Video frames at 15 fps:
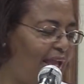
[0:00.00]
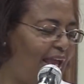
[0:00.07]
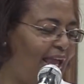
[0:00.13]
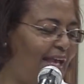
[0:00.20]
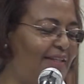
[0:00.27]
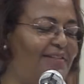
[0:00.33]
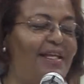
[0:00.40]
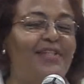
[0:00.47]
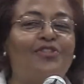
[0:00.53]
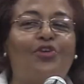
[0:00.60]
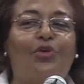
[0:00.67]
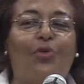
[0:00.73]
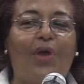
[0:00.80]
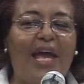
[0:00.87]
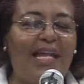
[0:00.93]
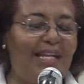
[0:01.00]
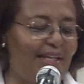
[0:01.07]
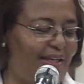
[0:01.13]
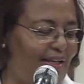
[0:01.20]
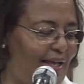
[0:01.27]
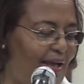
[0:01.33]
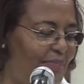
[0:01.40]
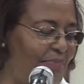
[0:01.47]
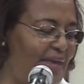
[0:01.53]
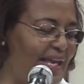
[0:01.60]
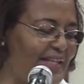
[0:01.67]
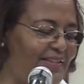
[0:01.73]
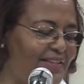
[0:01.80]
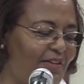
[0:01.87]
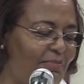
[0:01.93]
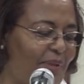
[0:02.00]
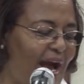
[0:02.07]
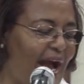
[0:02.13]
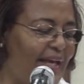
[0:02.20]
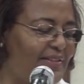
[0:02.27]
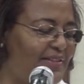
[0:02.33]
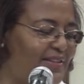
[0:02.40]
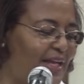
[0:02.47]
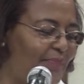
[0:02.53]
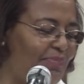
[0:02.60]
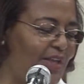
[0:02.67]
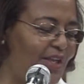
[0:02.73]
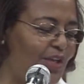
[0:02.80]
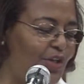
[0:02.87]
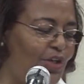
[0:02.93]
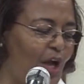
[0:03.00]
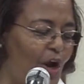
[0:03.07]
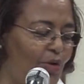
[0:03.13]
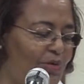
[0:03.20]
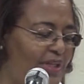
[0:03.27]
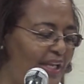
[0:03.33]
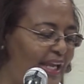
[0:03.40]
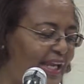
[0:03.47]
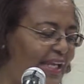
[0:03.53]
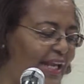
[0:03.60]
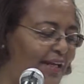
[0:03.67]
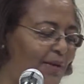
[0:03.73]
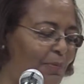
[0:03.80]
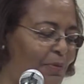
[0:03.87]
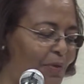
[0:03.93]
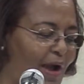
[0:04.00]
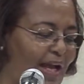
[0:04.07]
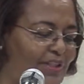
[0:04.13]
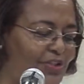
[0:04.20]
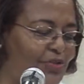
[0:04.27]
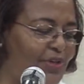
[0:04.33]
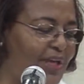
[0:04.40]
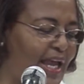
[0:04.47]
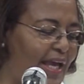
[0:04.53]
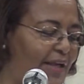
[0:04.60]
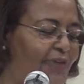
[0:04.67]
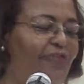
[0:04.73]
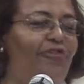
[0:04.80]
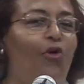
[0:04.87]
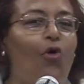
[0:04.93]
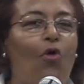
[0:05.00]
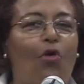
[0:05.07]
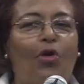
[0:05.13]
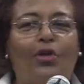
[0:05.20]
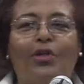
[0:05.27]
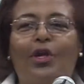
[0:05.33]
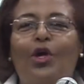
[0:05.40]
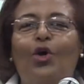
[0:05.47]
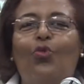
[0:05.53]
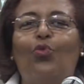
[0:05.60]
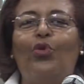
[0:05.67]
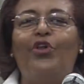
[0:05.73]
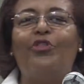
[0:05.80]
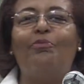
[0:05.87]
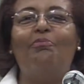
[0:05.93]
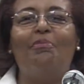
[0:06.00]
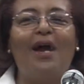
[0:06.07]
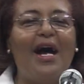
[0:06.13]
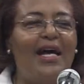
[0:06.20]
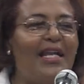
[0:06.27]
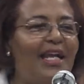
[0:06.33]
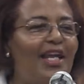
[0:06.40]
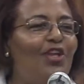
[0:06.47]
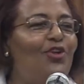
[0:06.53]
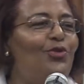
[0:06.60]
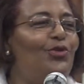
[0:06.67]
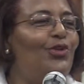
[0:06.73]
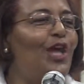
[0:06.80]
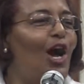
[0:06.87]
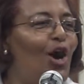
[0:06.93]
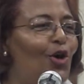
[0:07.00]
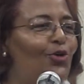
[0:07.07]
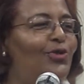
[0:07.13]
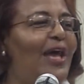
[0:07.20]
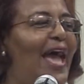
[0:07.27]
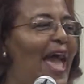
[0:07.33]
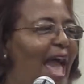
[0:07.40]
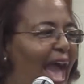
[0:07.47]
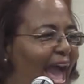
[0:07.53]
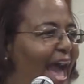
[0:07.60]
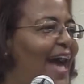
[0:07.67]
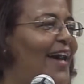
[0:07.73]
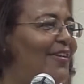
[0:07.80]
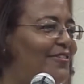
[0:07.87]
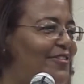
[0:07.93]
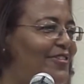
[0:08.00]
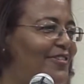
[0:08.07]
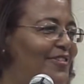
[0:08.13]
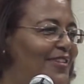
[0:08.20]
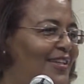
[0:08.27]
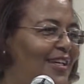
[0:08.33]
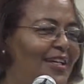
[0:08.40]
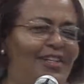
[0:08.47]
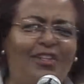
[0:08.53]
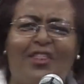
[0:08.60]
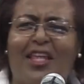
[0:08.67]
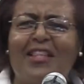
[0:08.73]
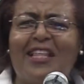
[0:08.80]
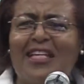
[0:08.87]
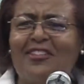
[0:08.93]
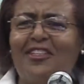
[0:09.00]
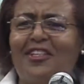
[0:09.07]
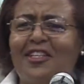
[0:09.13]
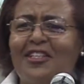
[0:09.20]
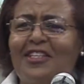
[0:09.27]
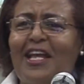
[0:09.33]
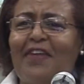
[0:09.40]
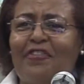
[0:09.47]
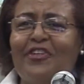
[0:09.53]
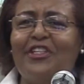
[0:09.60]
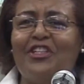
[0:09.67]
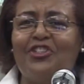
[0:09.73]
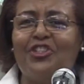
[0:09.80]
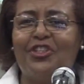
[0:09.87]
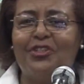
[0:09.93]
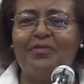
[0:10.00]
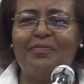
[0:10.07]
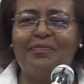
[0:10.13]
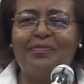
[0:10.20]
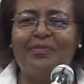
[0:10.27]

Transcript: It says credit, a means of buying something you don't need at a price you can't afford with money you don't have. Think that's a good definition?